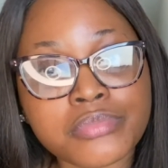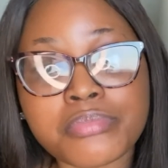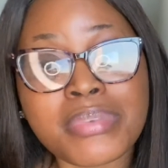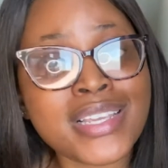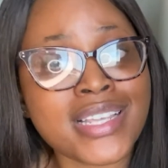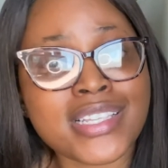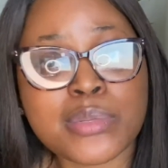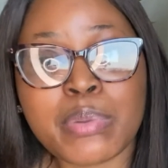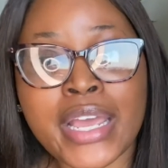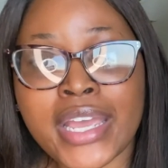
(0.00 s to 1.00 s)
Please
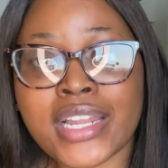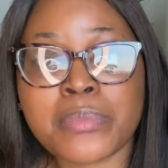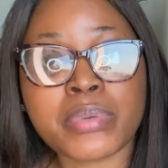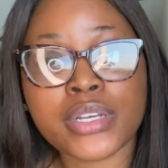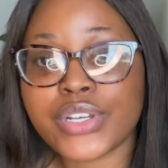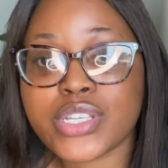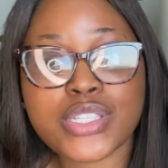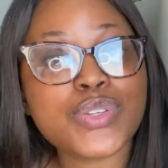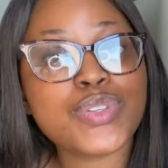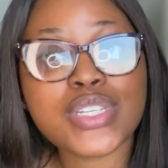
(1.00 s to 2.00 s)
explain, because
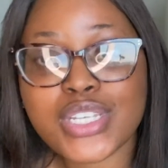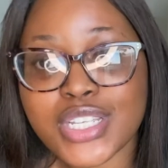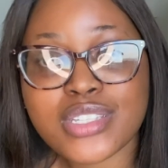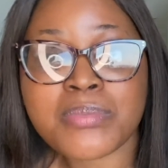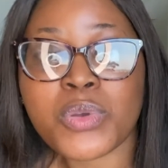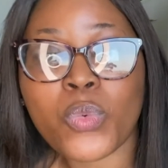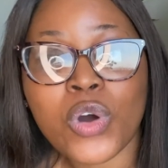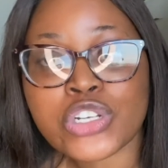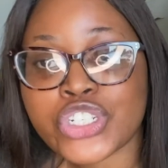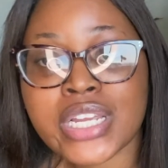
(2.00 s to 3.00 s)
you need to be
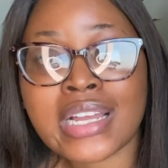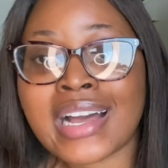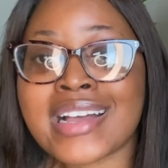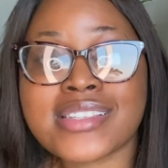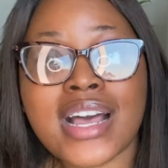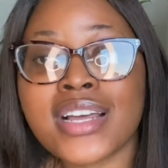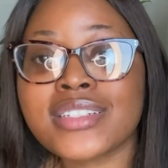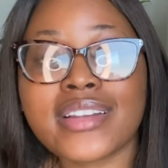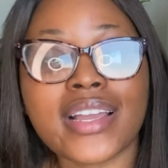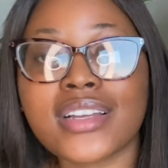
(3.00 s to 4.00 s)
washing, guys.
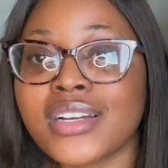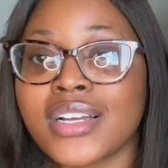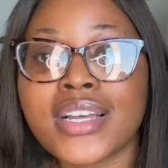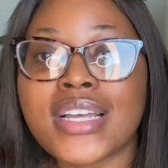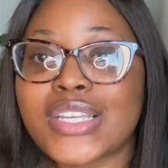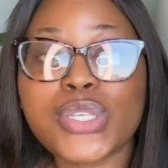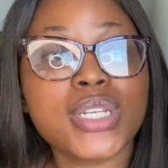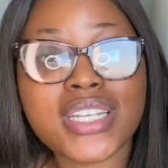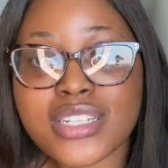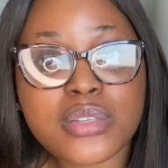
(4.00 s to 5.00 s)
You
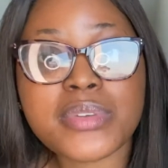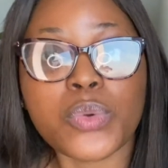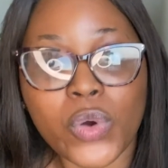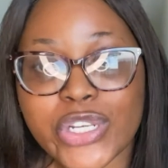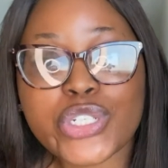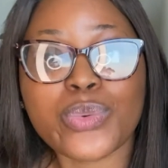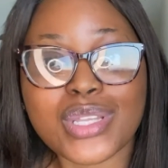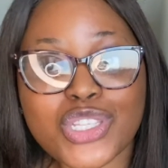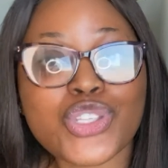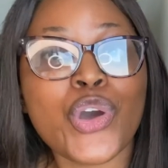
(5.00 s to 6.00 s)
need to be washing
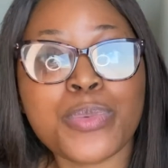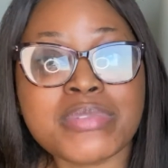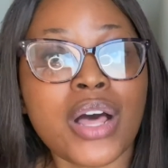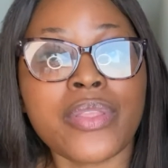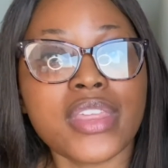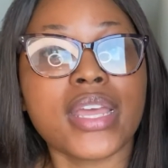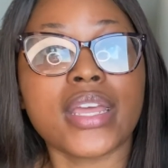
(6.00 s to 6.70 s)
with soap down there.